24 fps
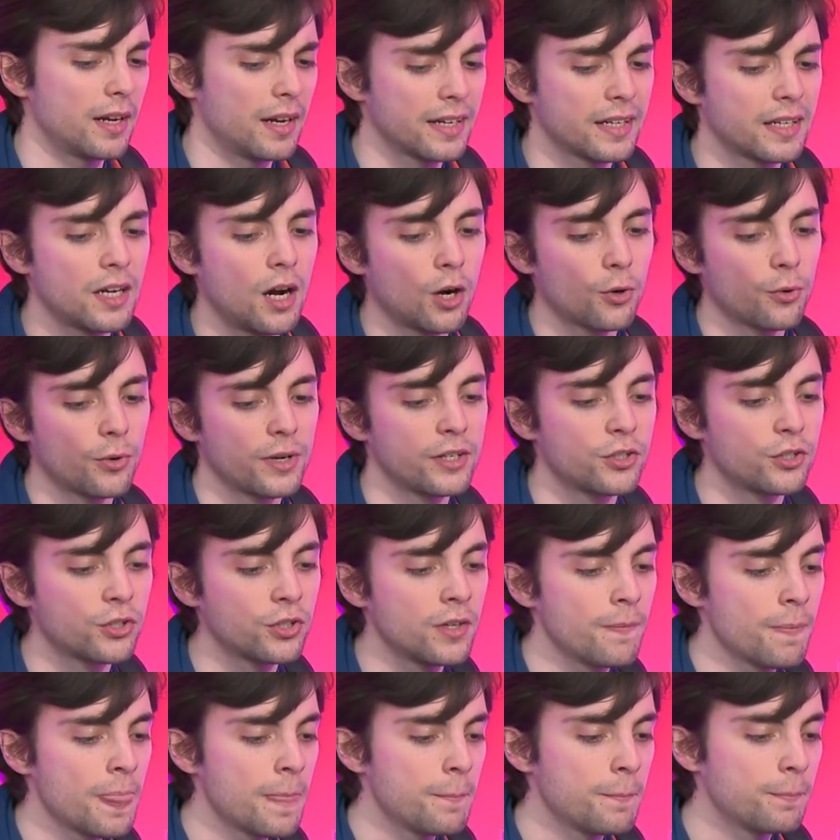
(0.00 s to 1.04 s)
encourage
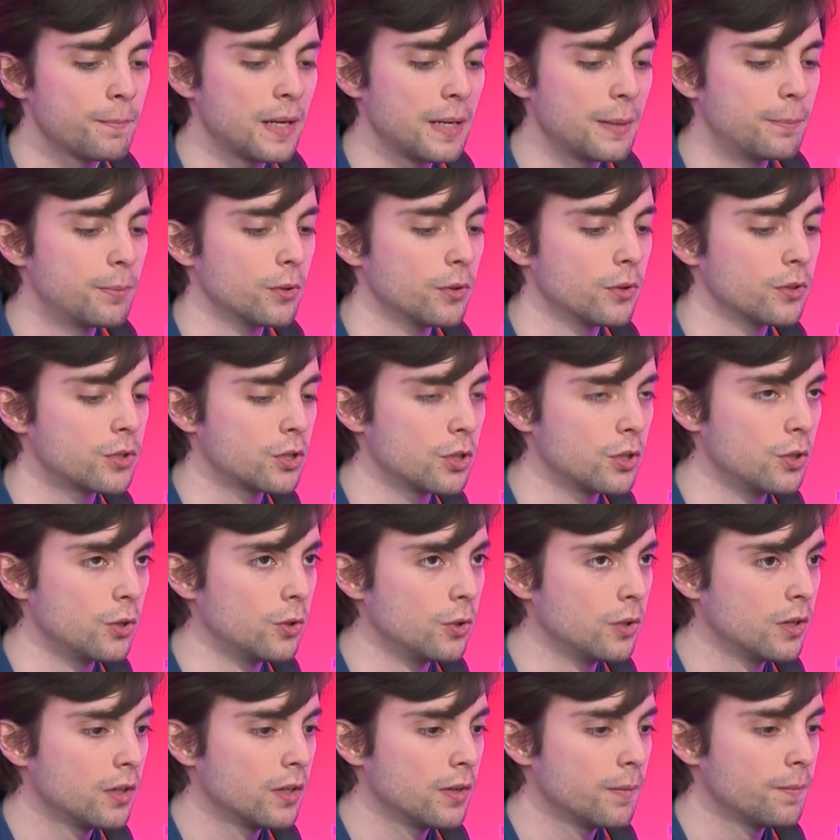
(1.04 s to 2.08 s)
people
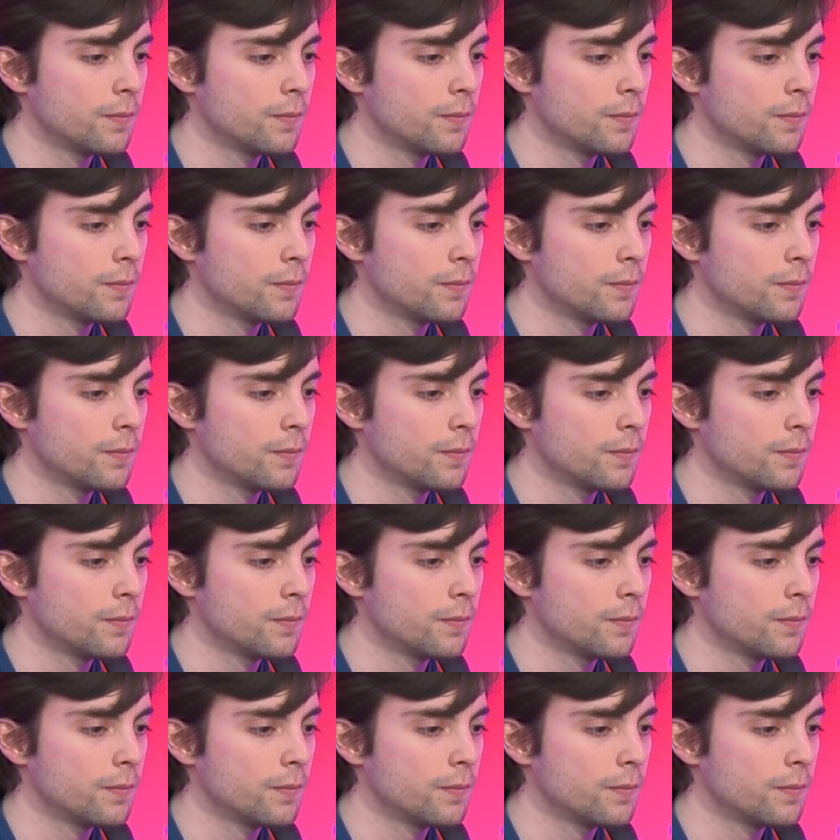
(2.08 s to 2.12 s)
to